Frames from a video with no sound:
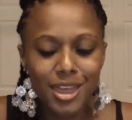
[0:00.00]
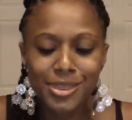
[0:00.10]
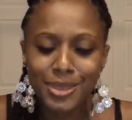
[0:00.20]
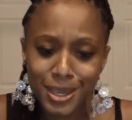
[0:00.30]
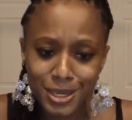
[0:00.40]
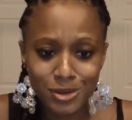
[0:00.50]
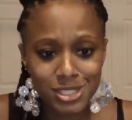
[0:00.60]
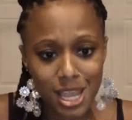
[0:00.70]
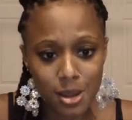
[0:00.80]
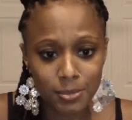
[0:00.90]
Then you're gonna
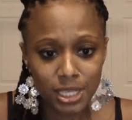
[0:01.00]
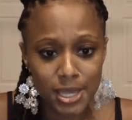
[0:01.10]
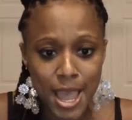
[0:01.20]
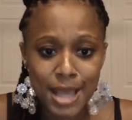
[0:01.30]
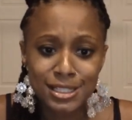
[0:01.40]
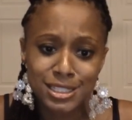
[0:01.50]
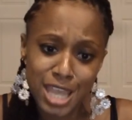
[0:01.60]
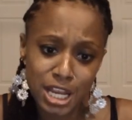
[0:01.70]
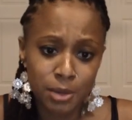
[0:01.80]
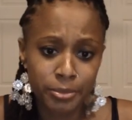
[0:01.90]
tell me,
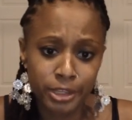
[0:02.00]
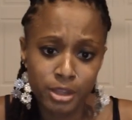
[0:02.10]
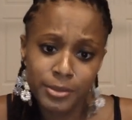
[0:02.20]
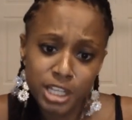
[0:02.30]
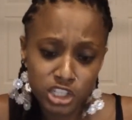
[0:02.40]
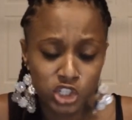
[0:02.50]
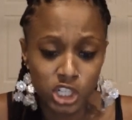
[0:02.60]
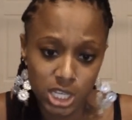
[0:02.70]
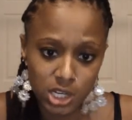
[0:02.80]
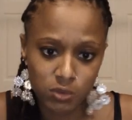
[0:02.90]
take a breather because you're
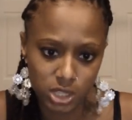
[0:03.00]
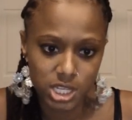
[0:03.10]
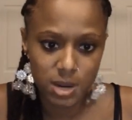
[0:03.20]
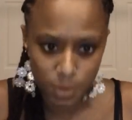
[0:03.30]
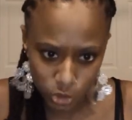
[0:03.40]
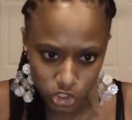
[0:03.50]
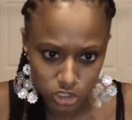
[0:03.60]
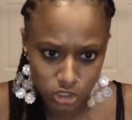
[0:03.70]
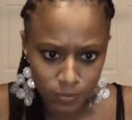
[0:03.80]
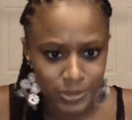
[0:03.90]
getting really
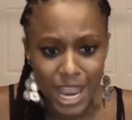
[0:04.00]
emotional.